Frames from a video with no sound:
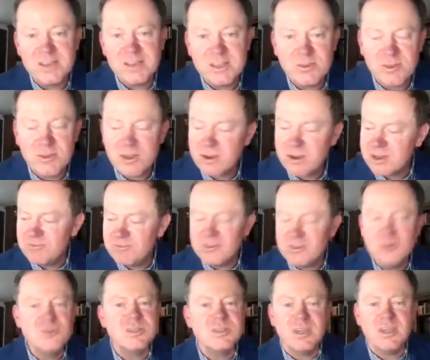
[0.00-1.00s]
either
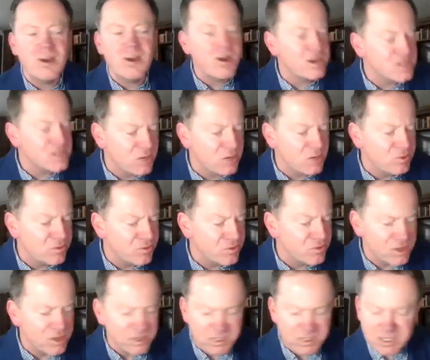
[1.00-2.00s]
confusing the Arkansas River
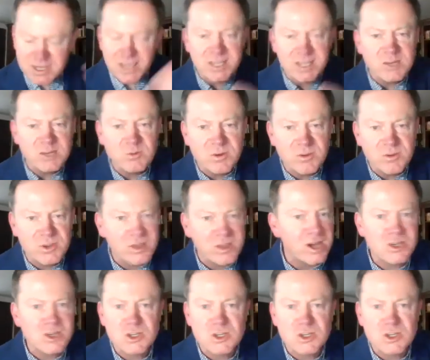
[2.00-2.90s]
for the Canadian River, they're not